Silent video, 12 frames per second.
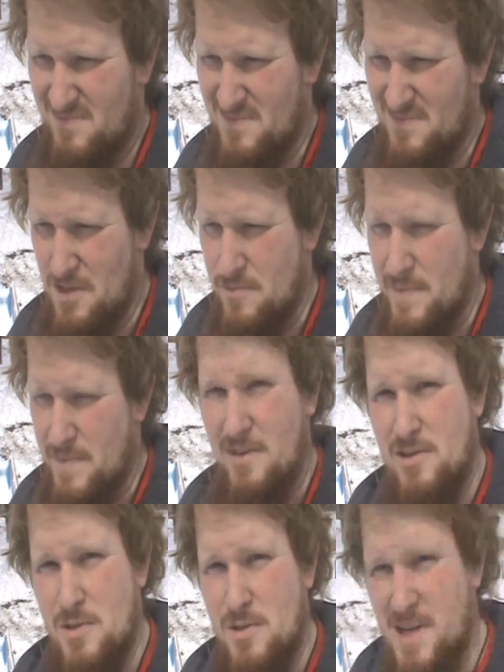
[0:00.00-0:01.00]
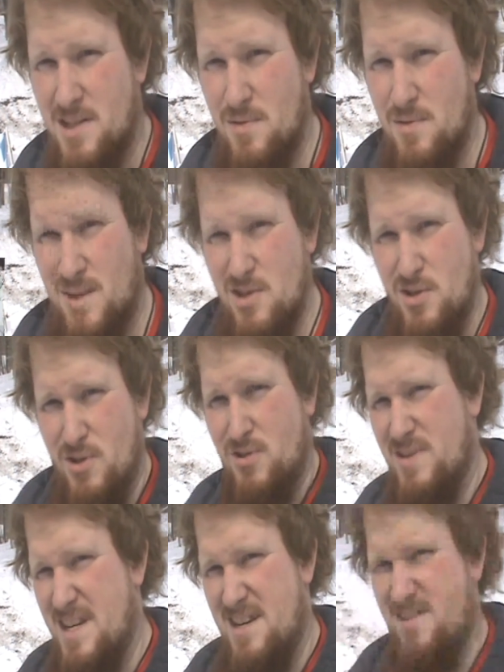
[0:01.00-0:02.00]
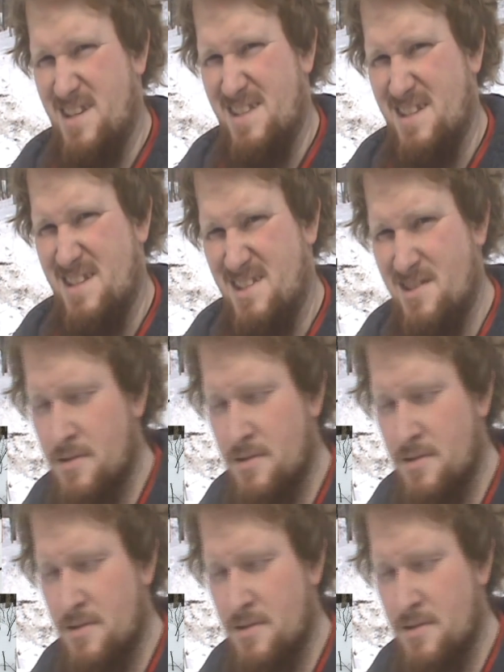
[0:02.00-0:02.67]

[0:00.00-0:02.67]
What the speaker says: This would be a good spot to insert that right there.